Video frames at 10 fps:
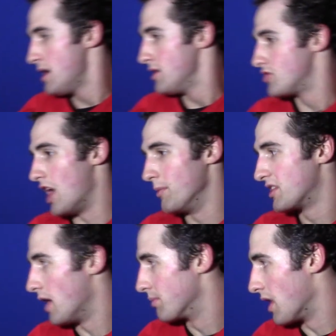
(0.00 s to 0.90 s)
Trying to
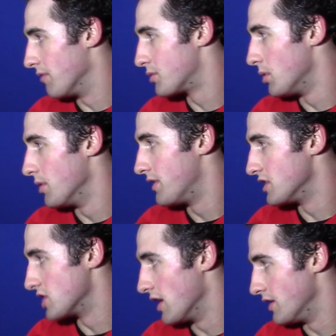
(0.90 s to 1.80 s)
become comfortable with
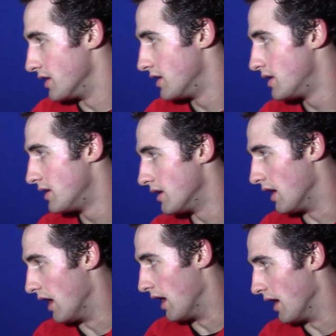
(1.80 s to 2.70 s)
each other.
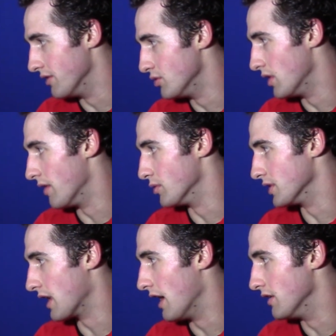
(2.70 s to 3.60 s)
Do whatever we
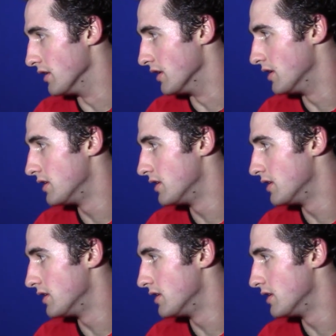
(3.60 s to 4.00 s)
can to